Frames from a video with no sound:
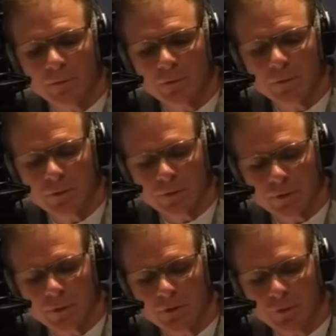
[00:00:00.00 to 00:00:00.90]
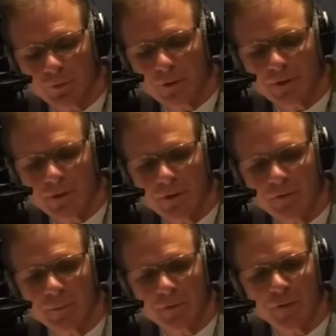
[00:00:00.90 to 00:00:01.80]
but what we're doing is we're reasoning
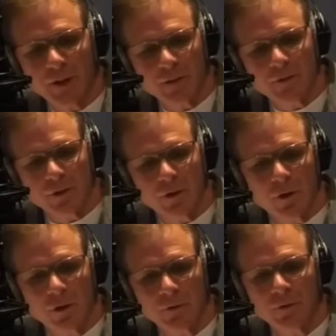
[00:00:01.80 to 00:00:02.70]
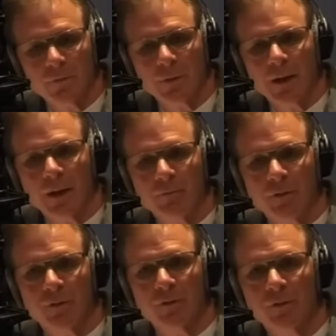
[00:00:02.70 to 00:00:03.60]
from effect to cause, that we have
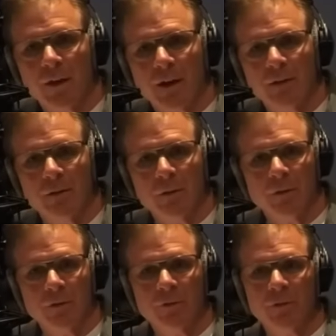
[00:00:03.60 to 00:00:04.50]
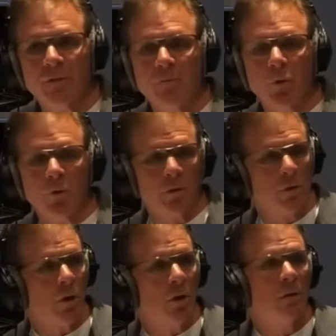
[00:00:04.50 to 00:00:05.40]
this effect known as this moral
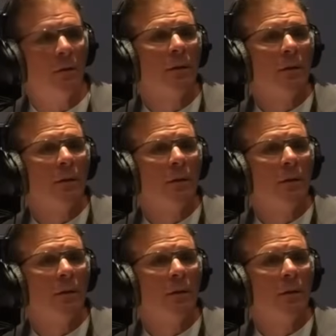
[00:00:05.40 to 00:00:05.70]
law